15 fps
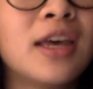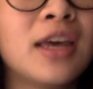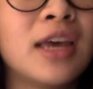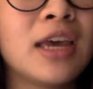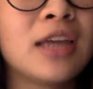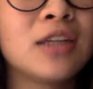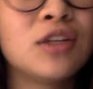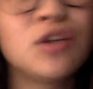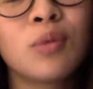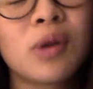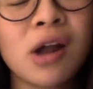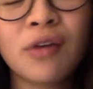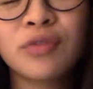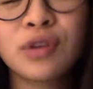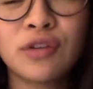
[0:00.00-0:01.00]
and you know, we're
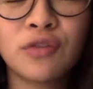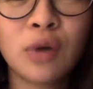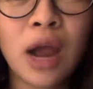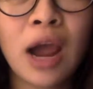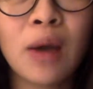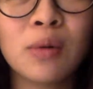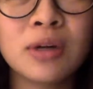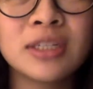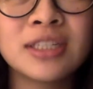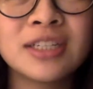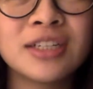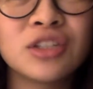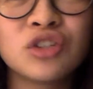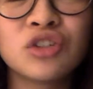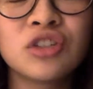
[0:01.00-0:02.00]
out there for hours, and
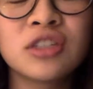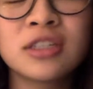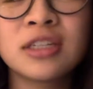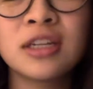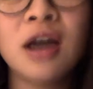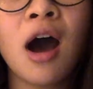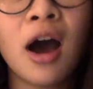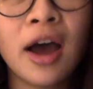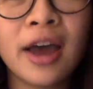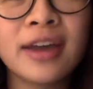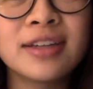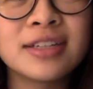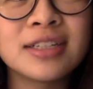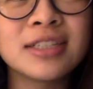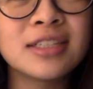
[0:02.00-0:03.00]
it's
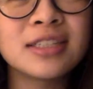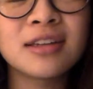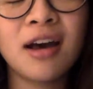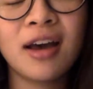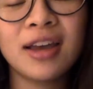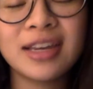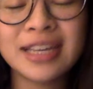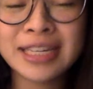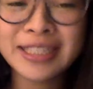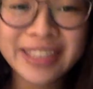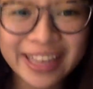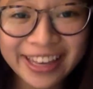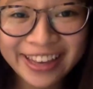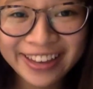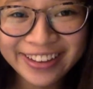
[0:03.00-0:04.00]
not
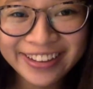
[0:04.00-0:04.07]
easy,